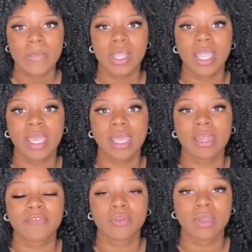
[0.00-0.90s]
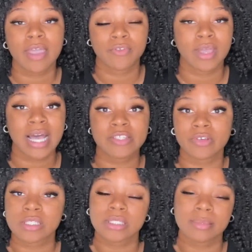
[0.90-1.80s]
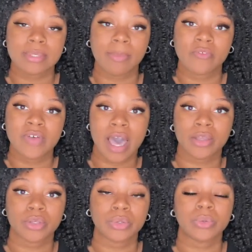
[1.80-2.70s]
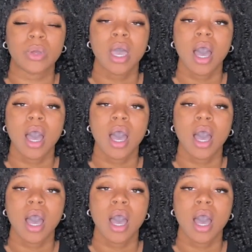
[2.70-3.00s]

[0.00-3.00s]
And if you guys found some type of value